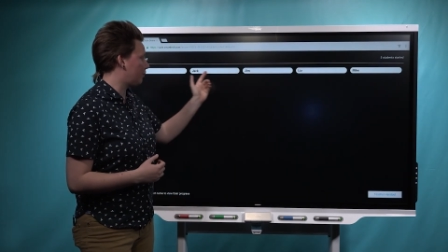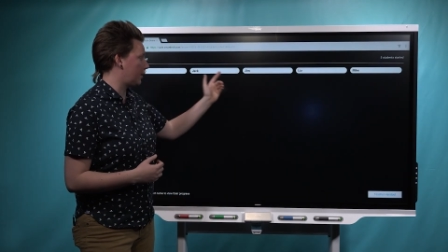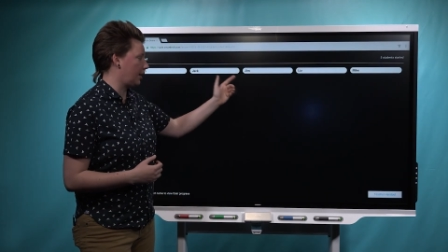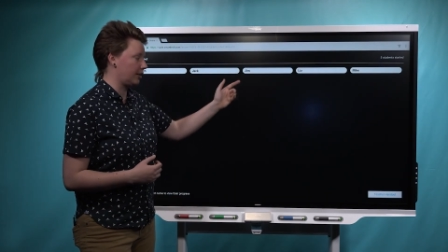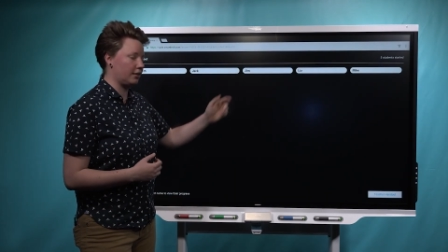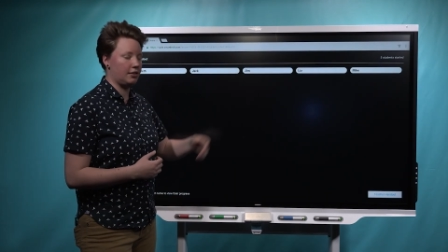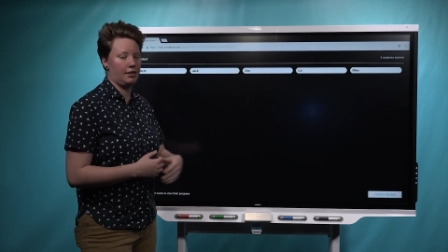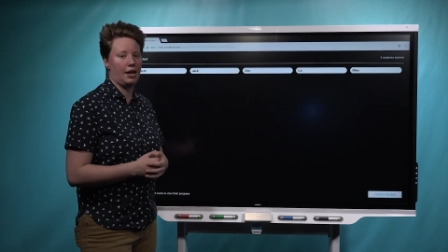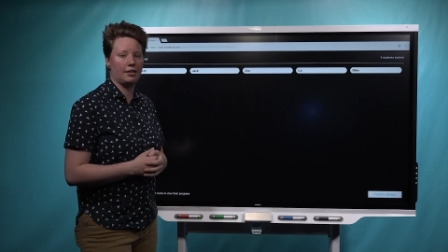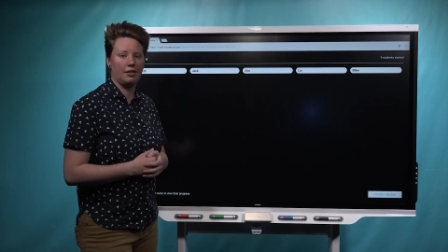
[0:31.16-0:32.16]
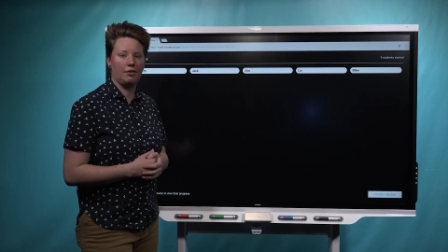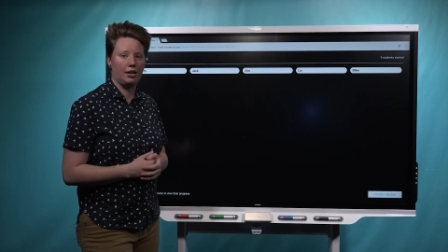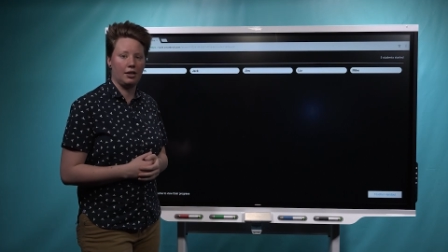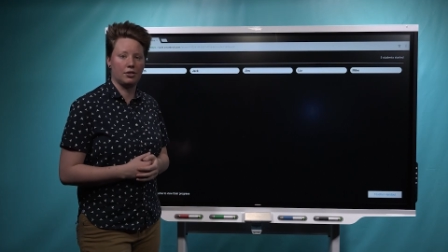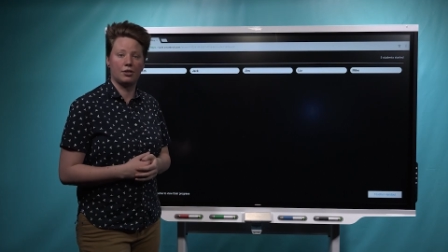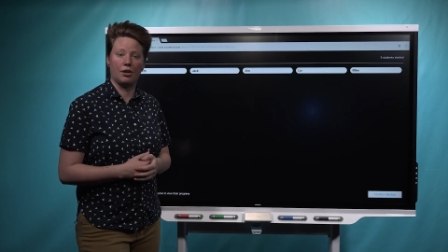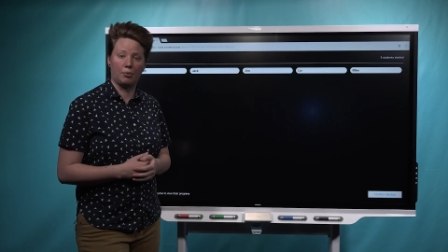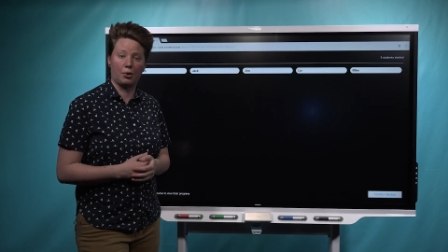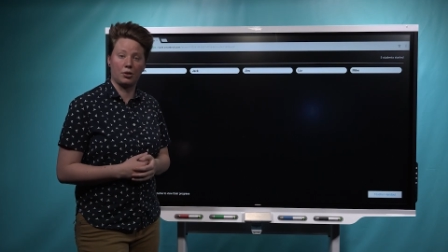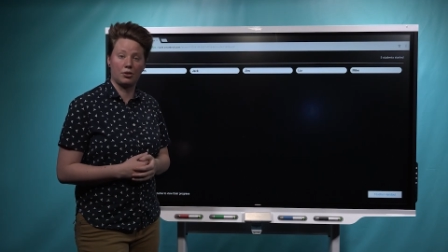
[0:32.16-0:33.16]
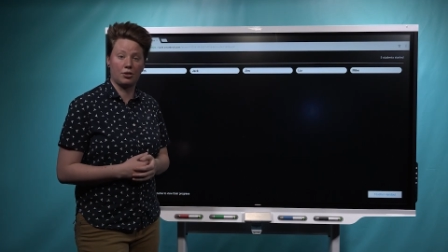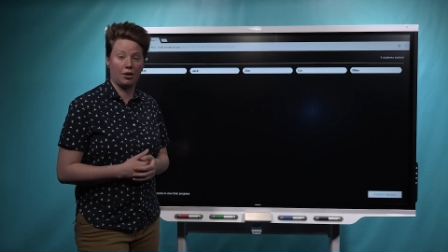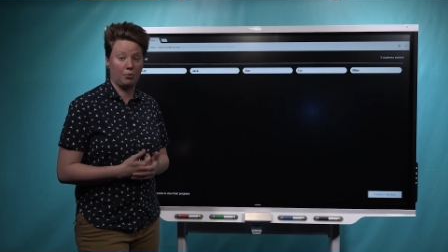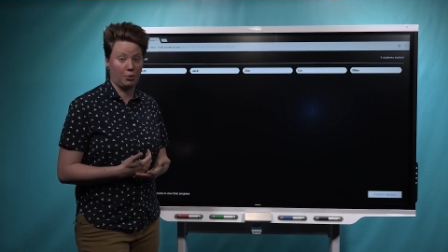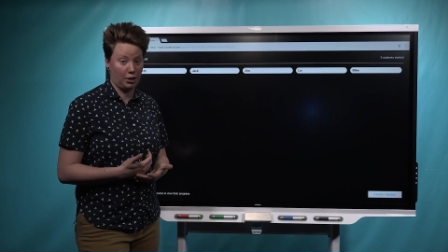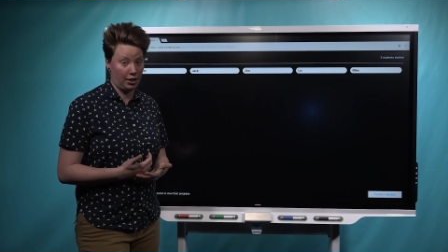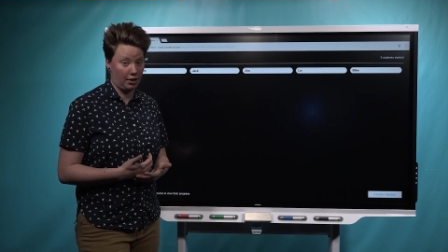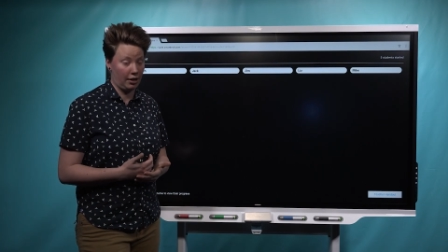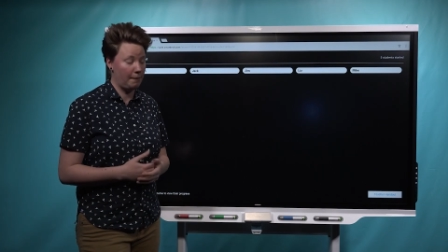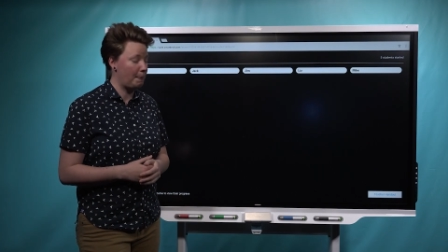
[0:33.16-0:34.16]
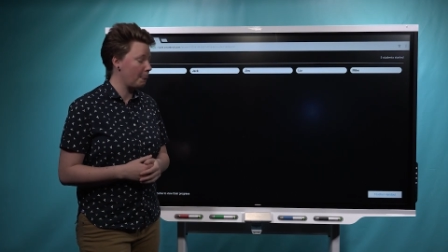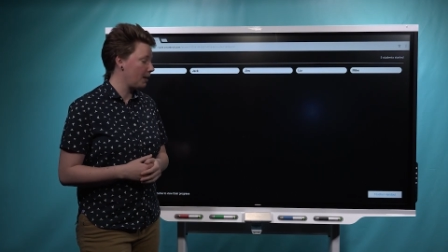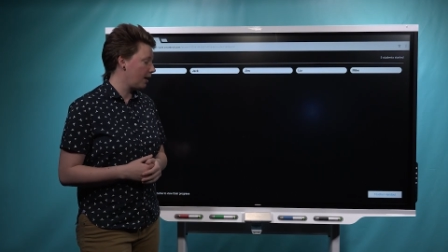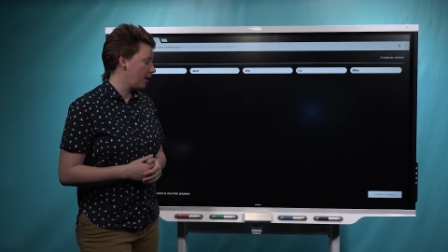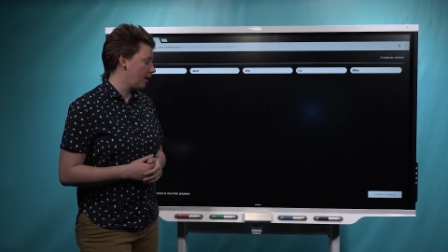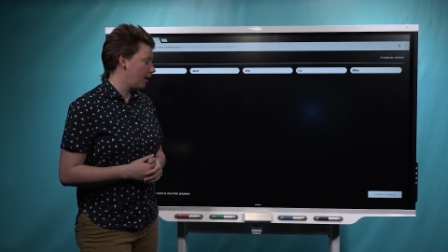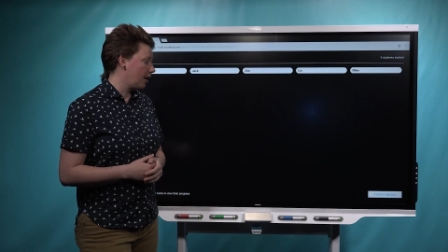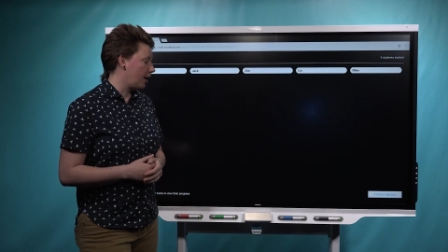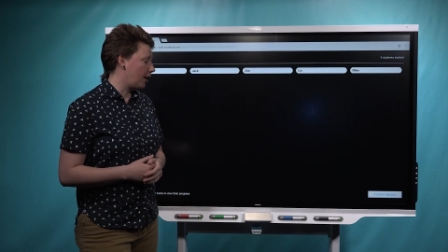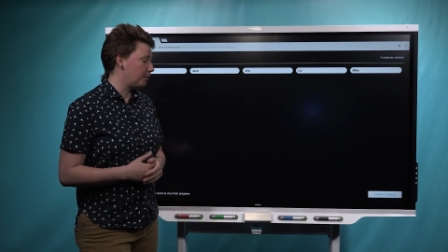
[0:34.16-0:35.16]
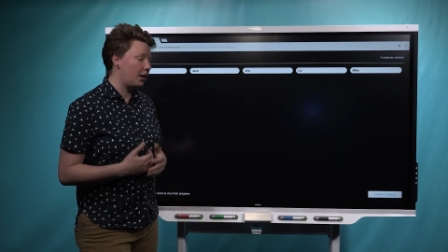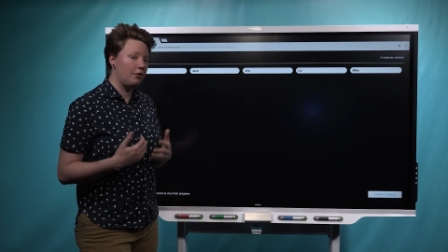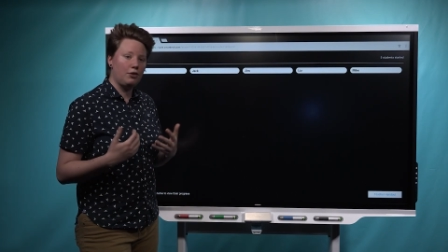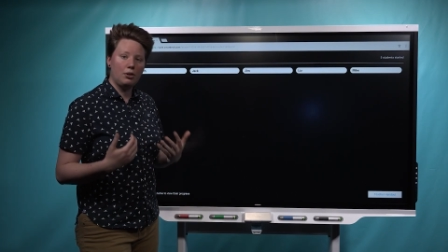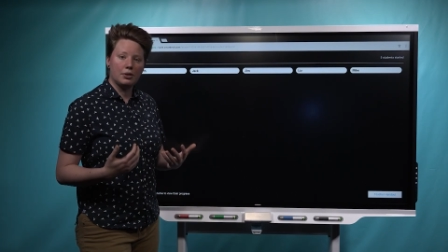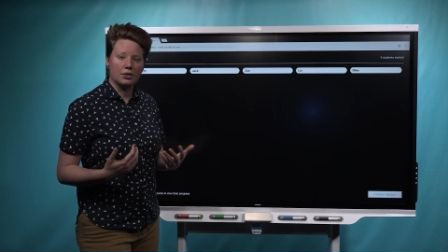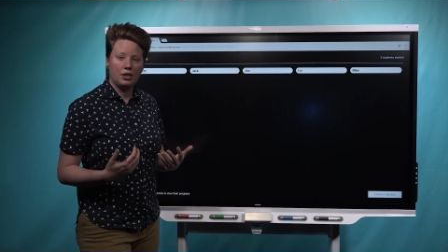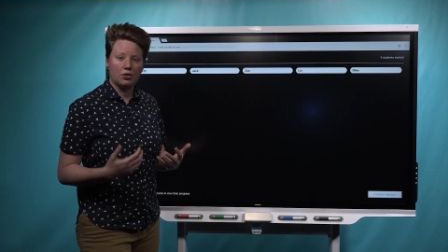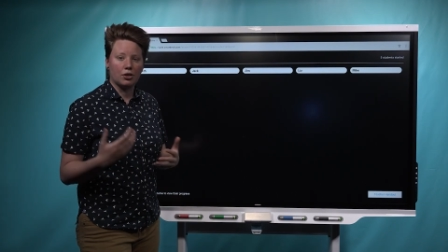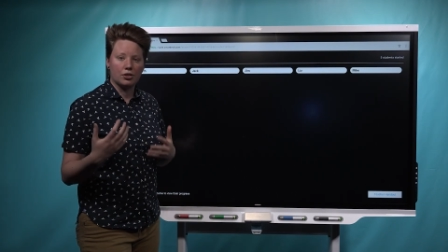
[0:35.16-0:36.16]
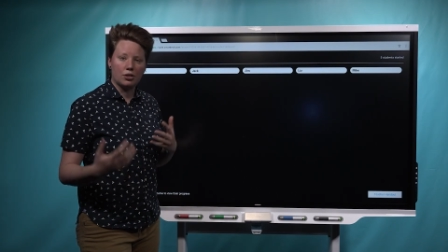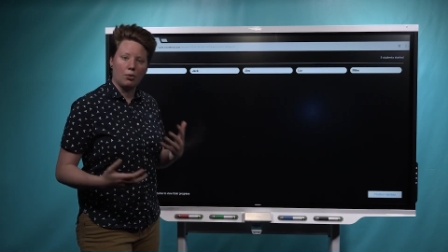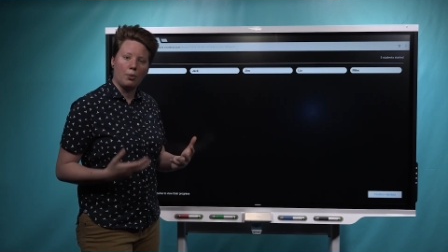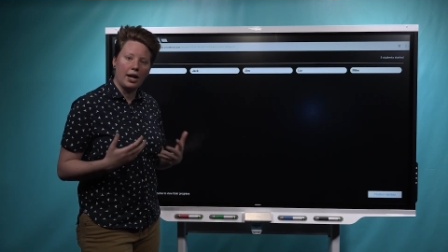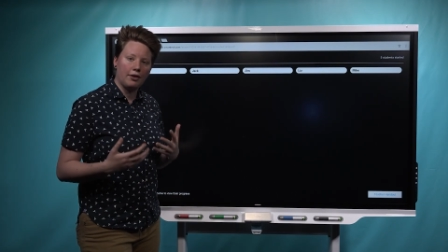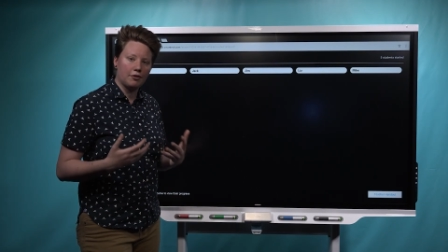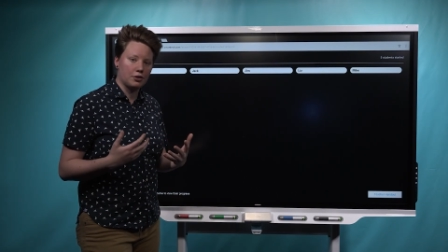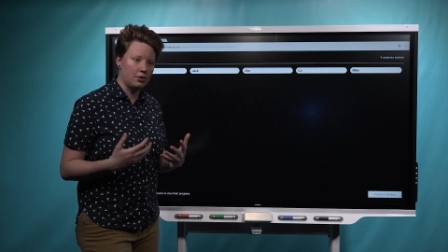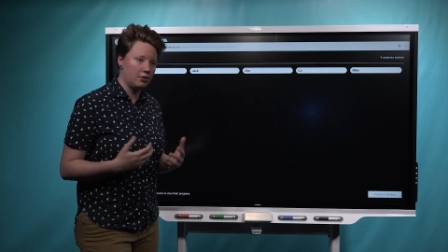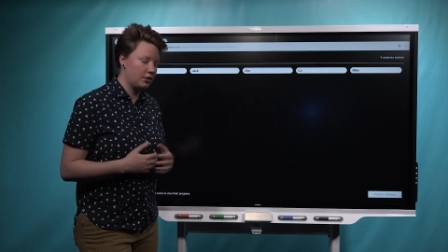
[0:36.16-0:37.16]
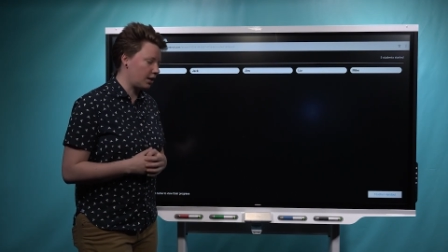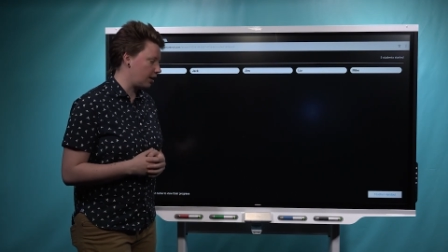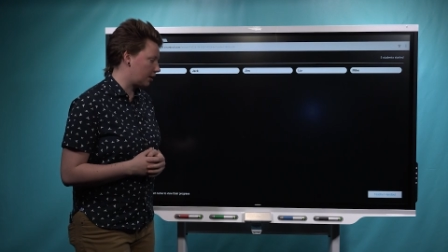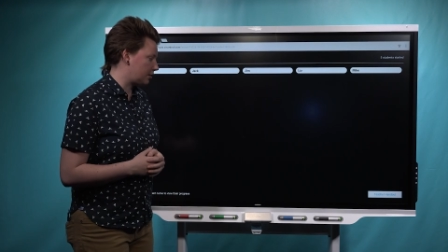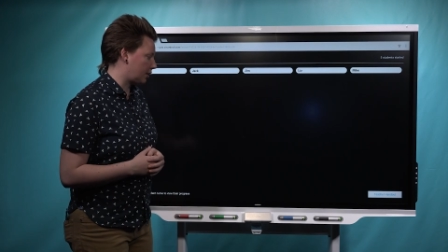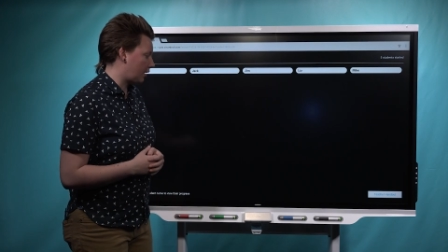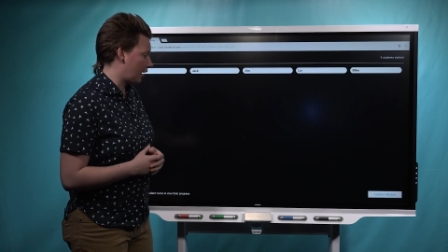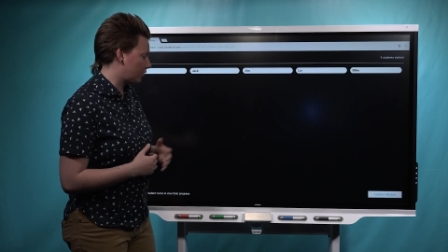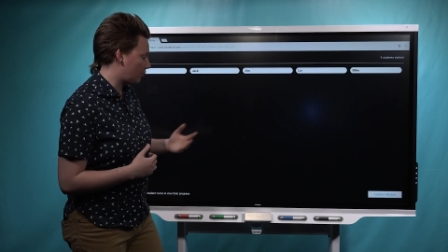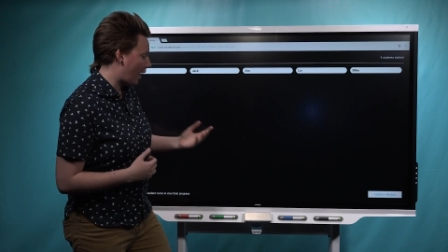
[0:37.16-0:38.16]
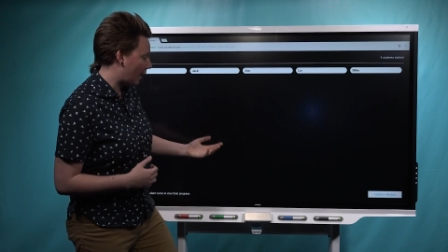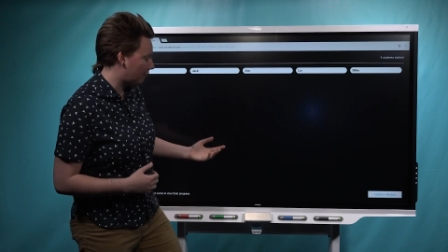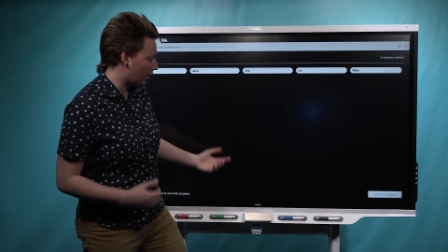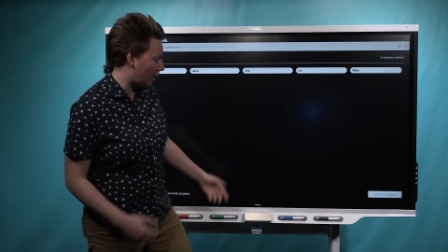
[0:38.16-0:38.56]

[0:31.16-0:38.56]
who've connected to the activity and start work, started working on it. Um, and if you as a teacher are still waiting for students to, con to connect, you have the